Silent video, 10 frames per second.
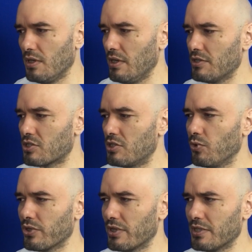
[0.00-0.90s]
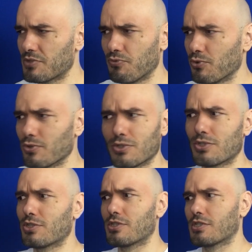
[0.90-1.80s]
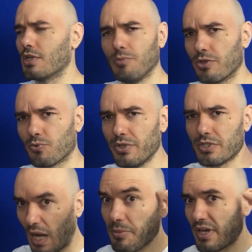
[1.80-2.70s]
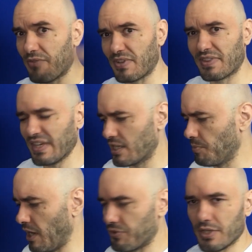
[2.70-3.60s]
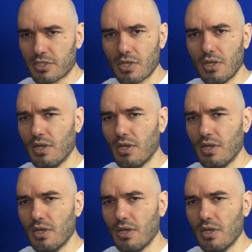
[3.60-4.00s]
He's doing this for some other reason. I'm going to have to think about this.